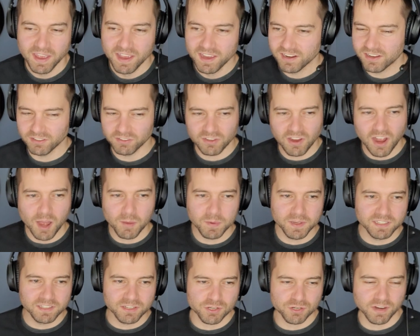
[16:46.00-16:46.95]
because
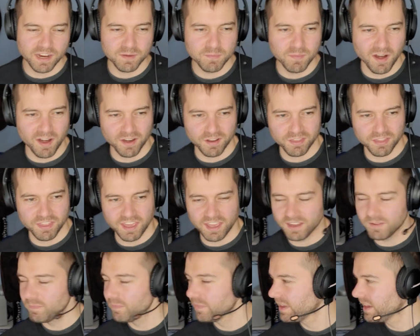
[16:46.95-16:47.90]
copying the trademark
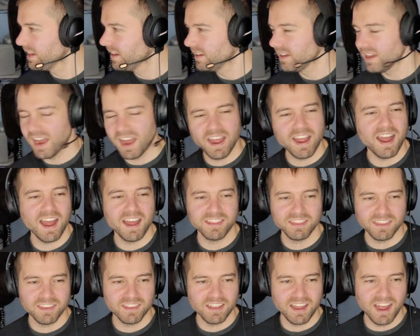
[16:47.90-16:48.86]
thing, I, I,
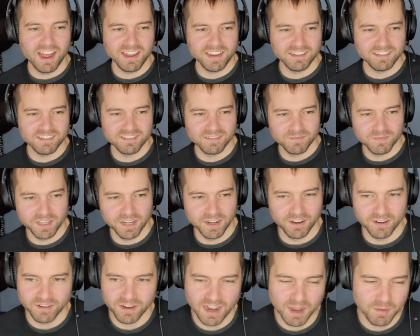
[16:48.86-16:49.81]
I, you
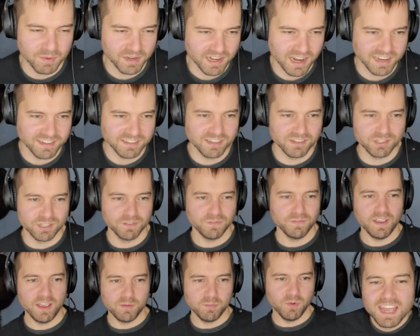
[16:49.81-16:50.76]
know, I'm an I T G
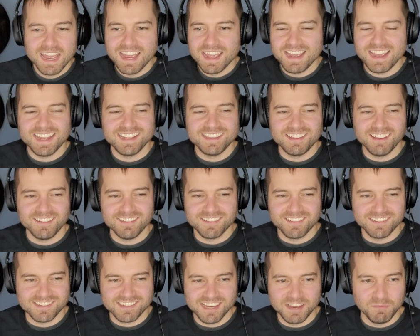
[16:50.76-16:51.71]
fanboy. It
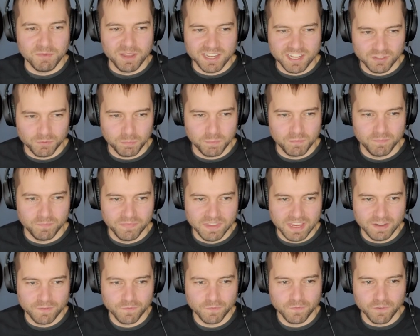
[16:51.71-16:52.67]
doesn't seem like it's
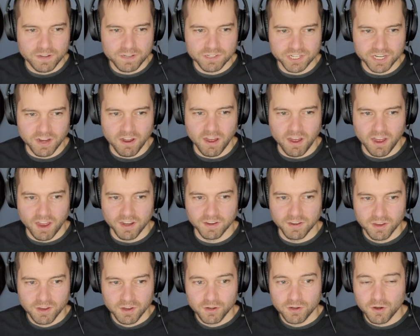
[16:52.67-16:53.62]
infringing on
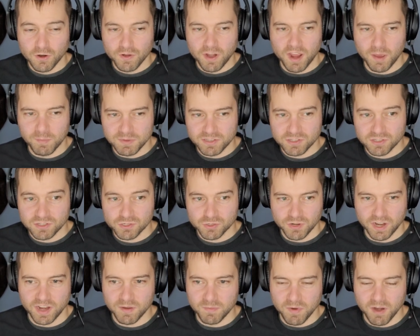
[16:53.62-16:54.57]
Konami's
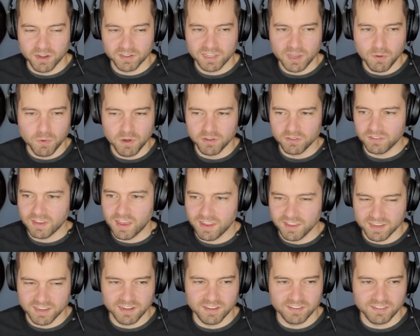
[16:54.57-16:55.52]
trademark. They weren't
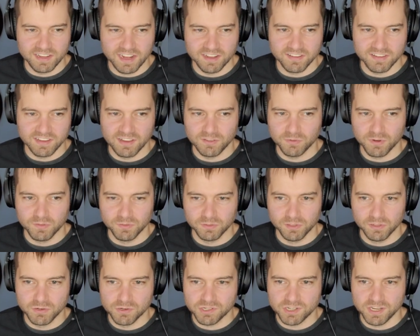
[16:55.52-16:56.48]
selling it as Dance Dance
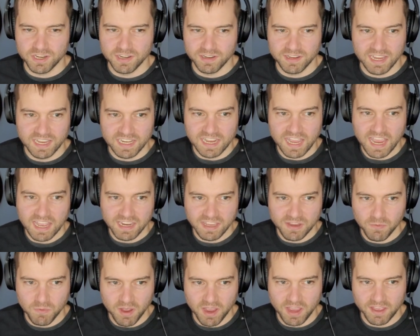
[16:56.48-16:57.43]
Revolution in
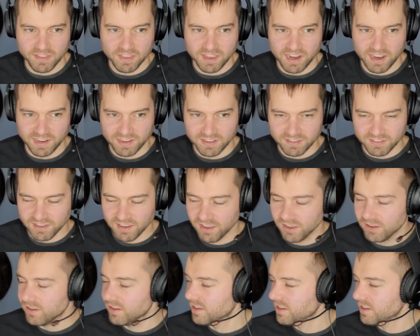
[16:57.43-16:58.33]
any way that I can tell.